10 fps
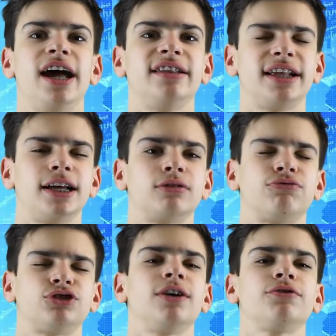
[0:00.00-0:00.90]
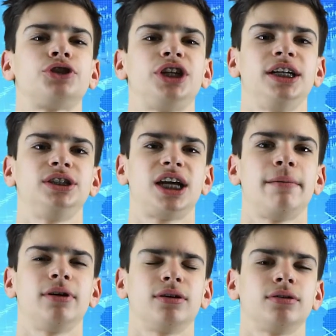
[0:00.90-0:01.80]
and it has forever changed
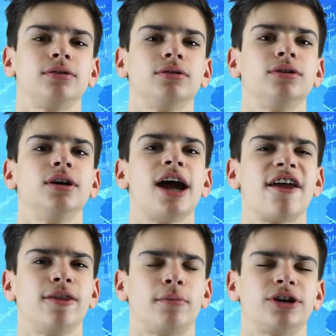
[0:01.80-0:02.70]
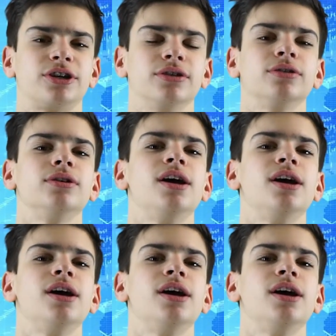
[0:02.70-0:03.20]
gaming and the market.